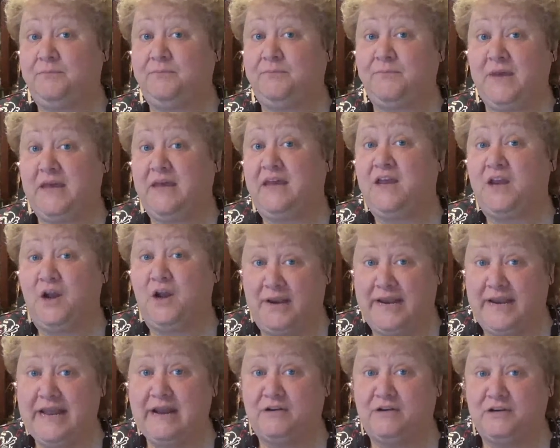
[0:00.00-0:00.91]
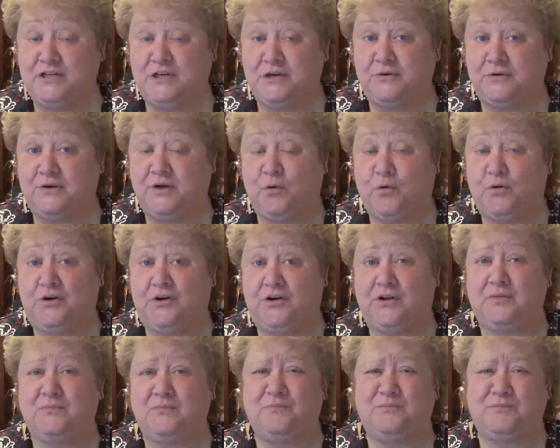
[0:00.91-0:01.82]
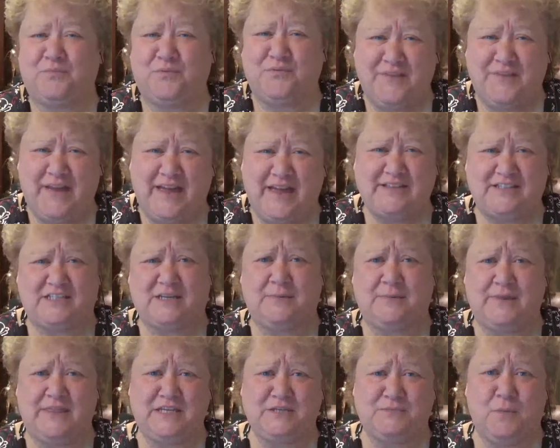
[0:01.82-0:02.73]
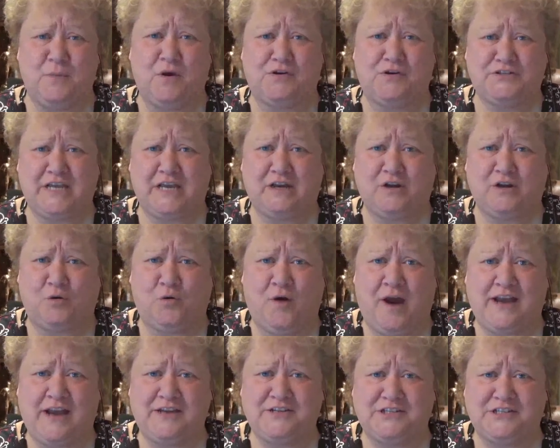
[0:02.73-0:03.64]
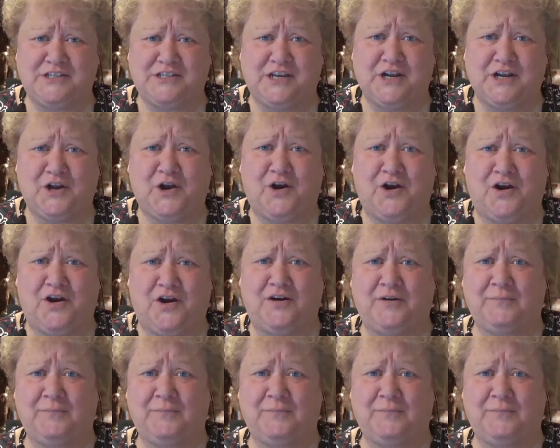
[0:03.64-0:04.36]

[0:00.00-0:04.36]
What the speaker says: be, you know, adhere to in order to prevent some of these motorcycle crashes that occur?